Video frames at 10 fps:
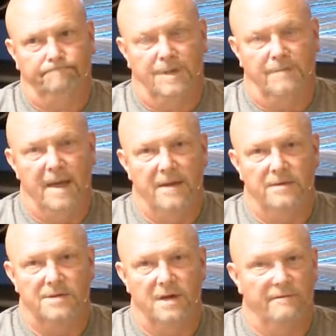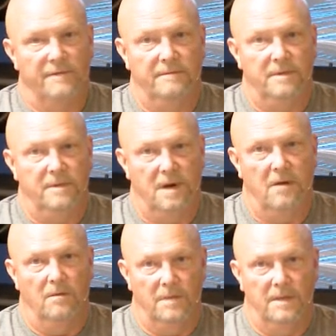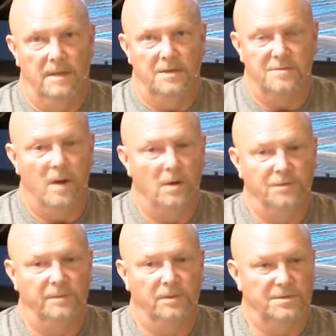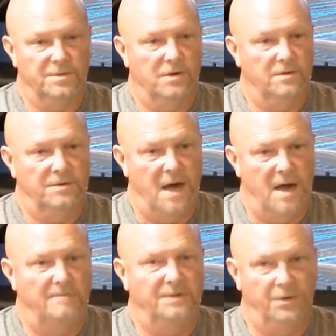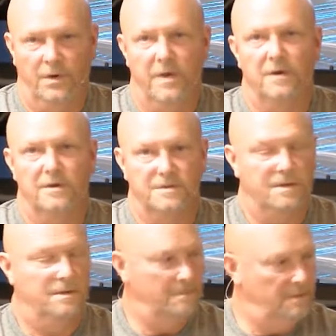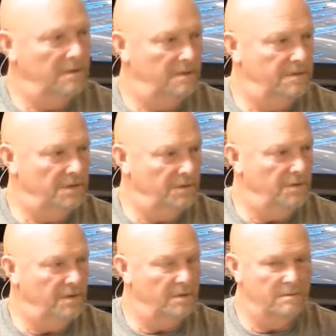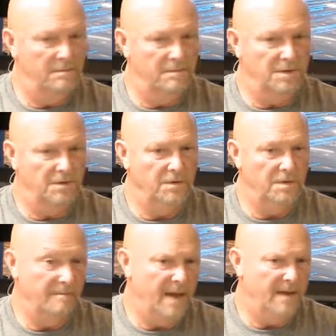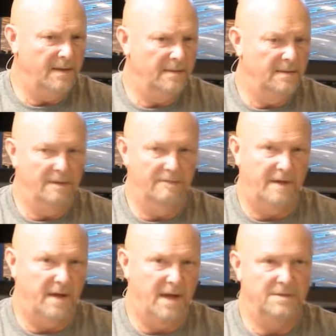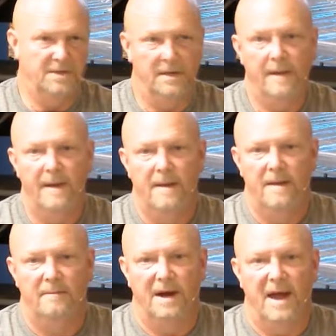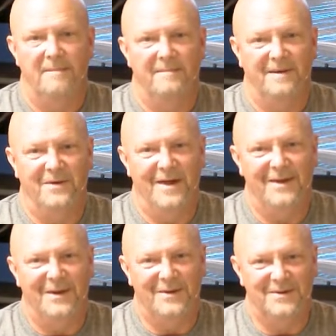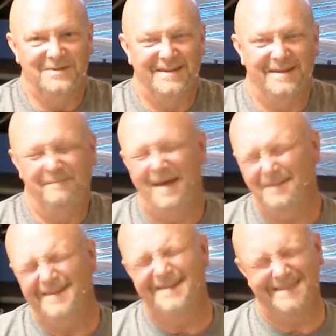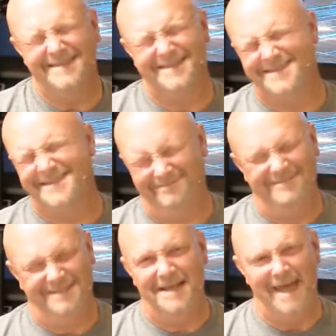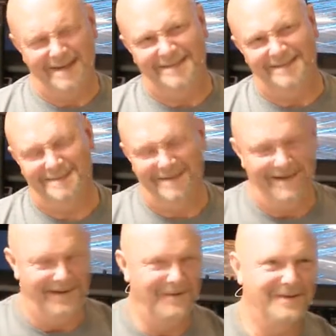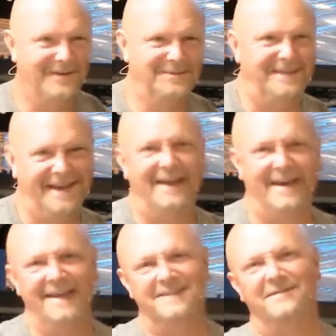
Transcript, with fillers: to make yourself in, you know indisposable to certain jobs and careers and so you can so you can make it uh, financially. But I, my granddaughters, and maybe this is sexist, you know, because mm-hmm. nowadays